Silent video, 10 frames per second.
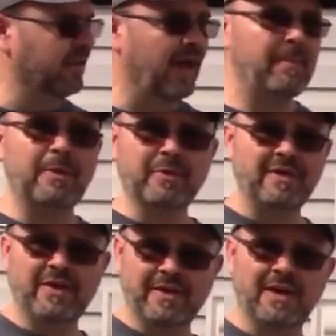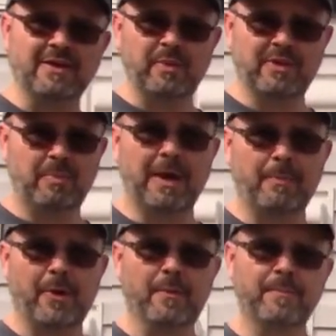uh, a lot of people tell you not to put the
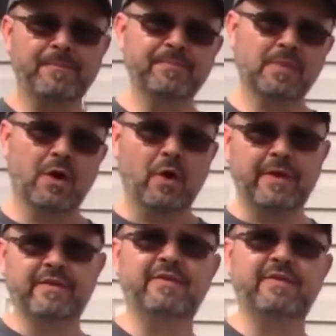pepper on the